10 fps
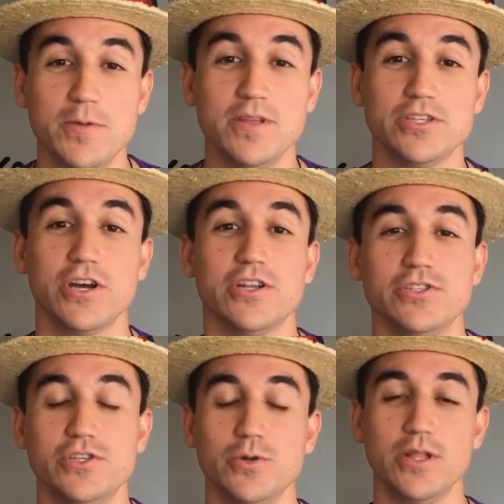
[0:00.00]
I'm going to be talking
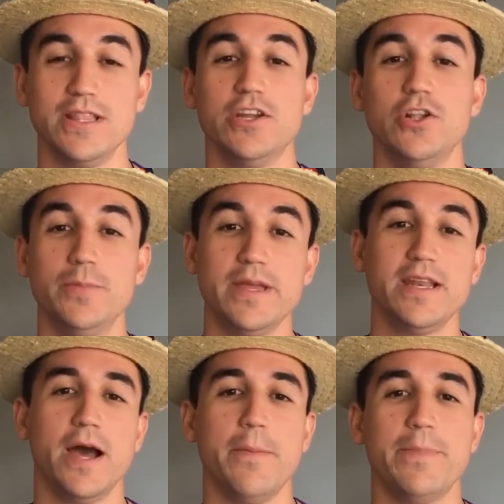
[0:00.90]
to you a little
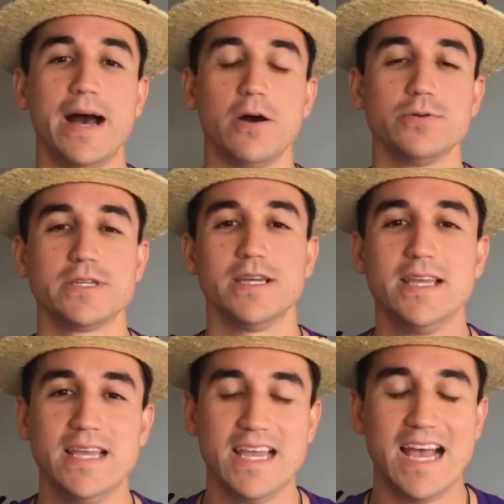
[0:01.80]
bit about
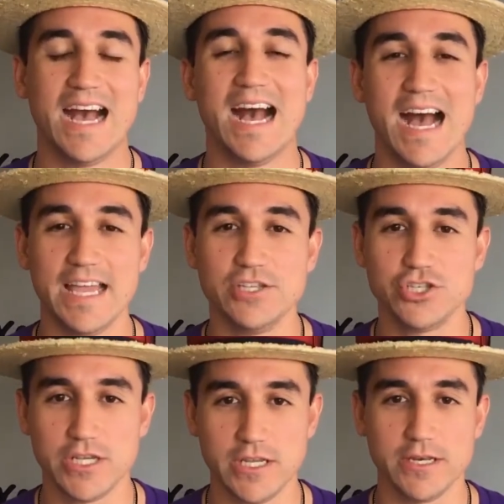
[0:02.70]

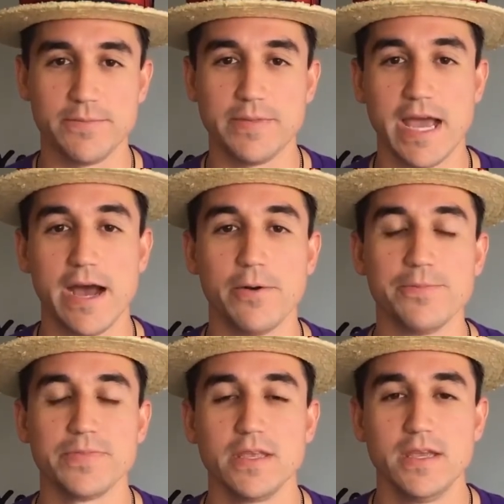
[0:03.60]
hygiene. Now,